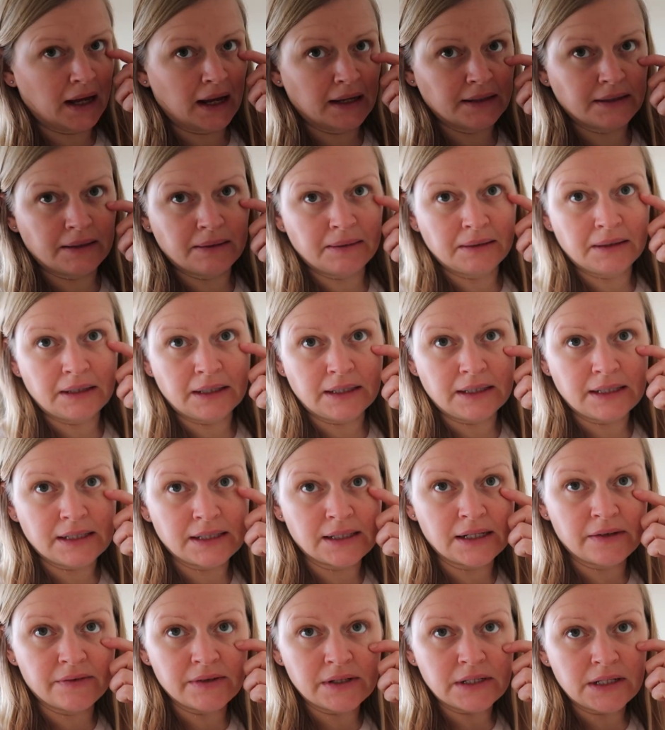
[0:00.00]
I don't think
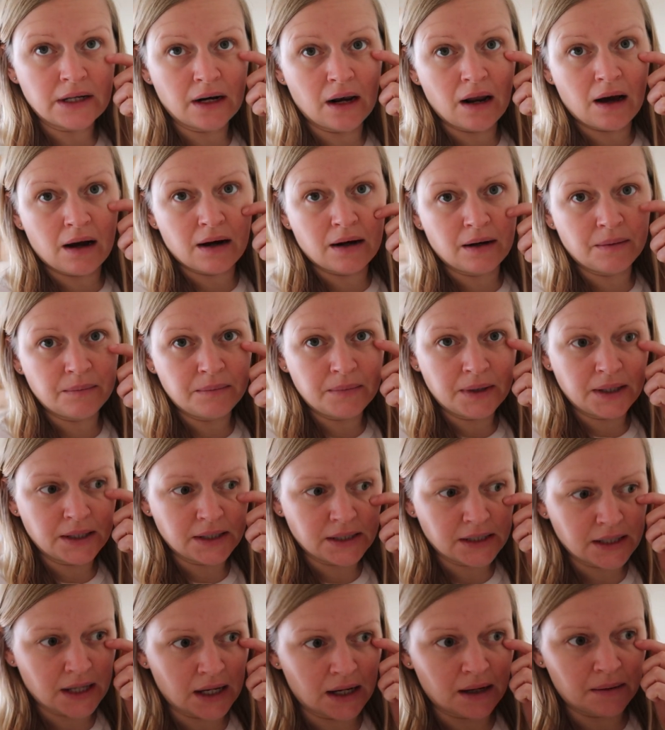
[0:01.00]
Stephen's alarm
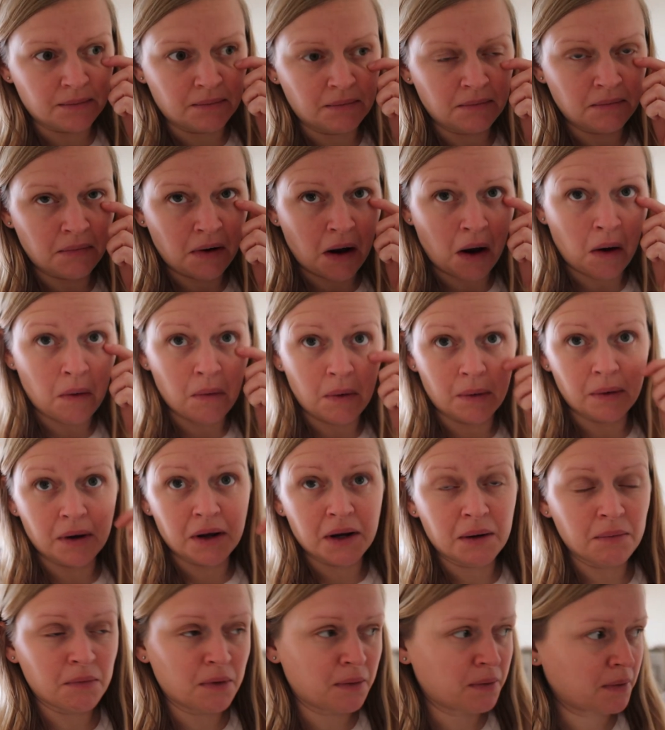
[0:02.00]
has um, well,
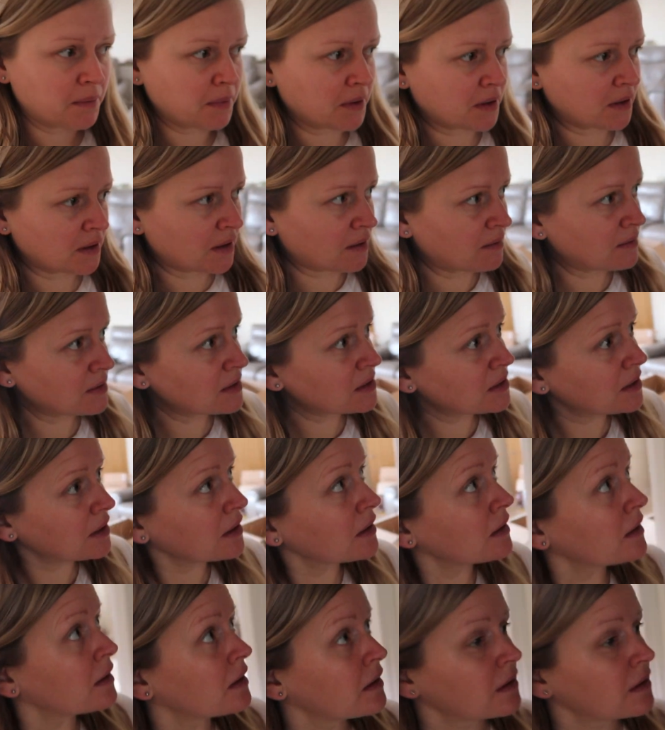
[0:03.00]
come I'm going to go and see.